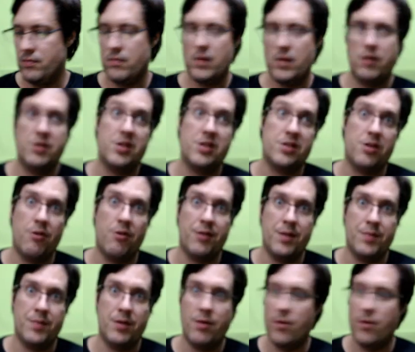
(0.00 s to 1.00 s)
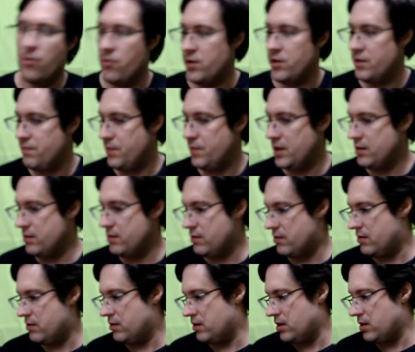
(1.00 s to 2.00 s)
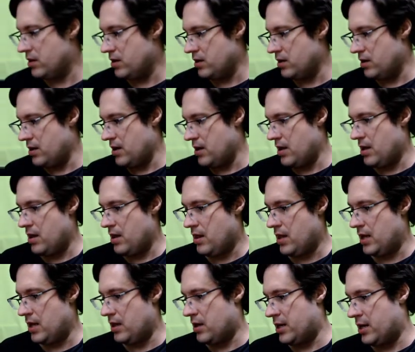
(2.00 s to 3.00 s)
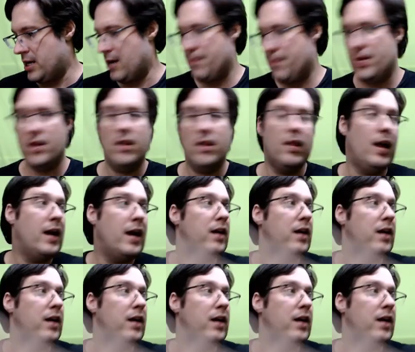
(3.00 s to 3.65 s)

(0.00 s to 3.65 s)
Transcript: Just holding them in the wrong order, but they line up like